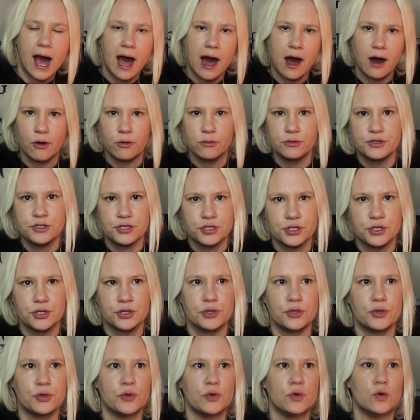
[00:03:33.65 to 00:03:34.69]
how
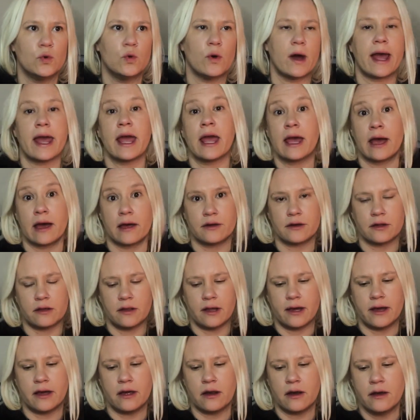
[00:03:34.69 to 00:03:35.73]
to
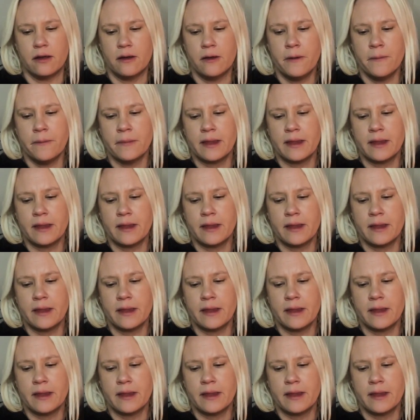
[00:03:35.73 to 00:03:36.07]
handle it